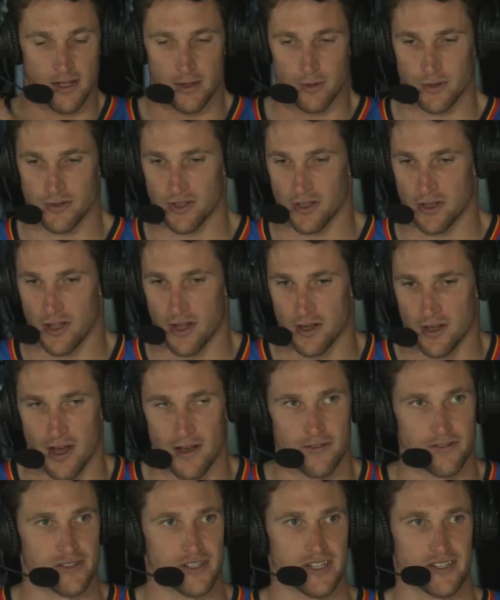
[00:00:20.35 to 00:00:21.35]
It was a long
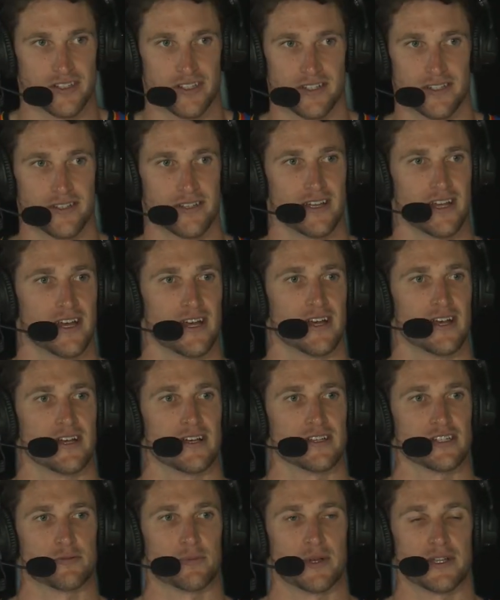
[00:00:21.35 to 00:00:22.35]
off season.
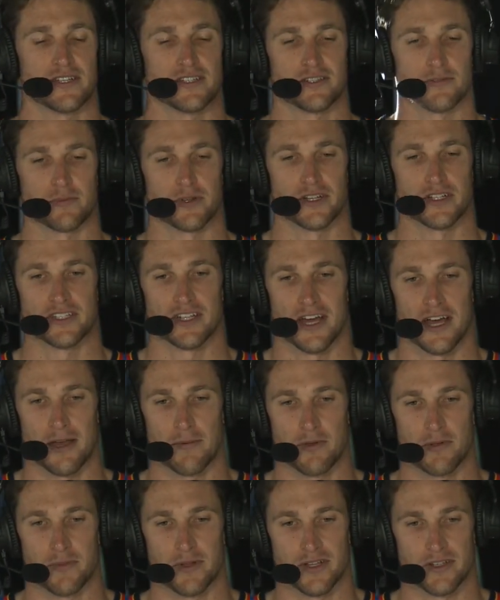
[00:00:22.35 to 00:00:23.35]
Spent some good
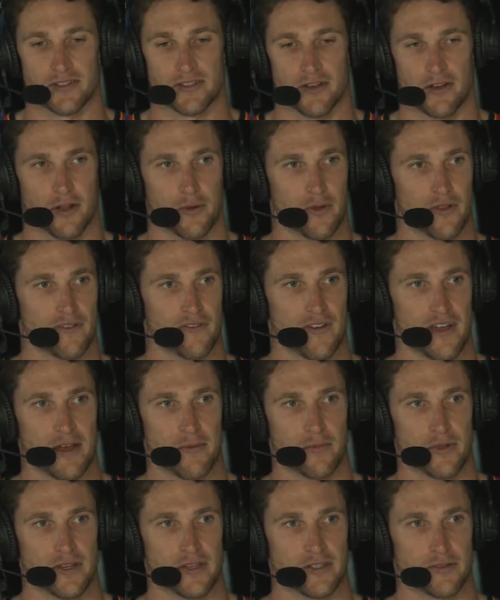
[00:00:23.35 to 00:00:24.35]
time in Minnesota with
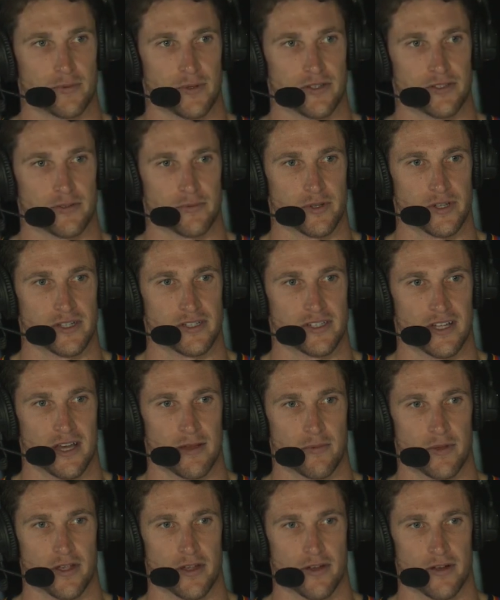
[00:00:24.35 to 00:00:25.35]
family. Spent some good
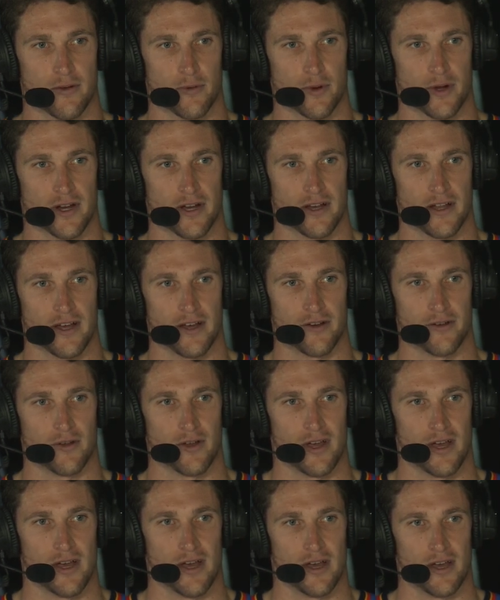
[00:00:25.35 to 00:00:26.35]
time here working out
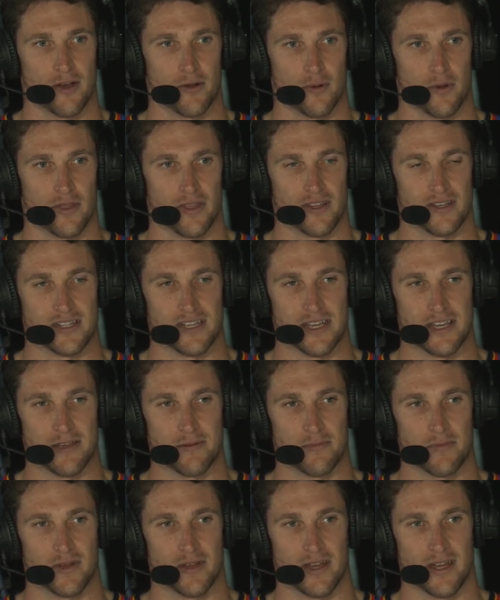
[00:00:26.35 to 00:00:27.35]
with the
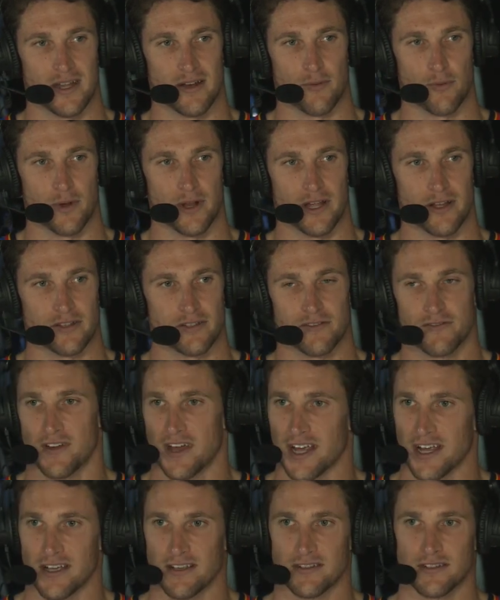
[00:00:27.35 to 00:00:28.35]
team, and went out to
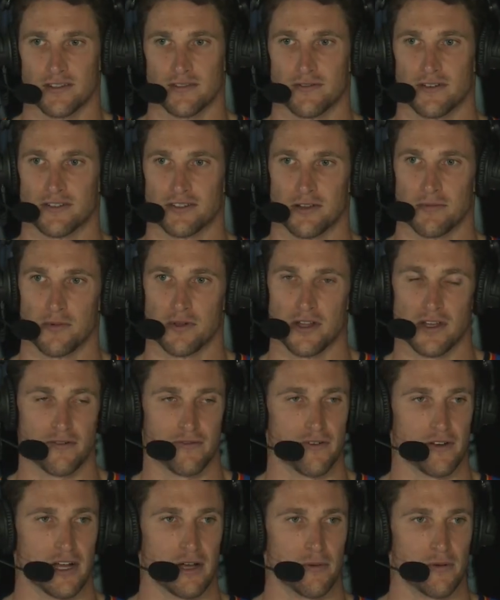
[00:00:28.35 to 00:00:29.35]
Vegas for Summer League
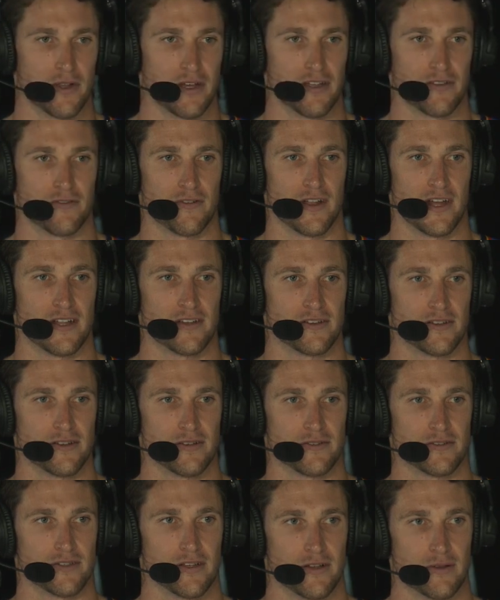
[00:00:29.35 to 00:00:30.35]
for a couple of days for that
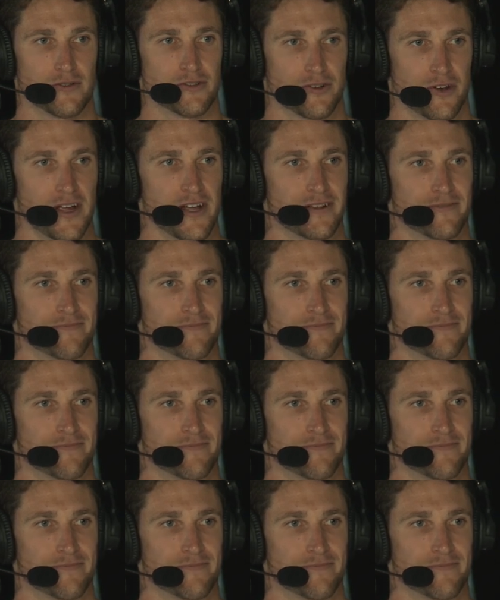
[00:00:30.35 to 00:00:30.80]
too. So it was great.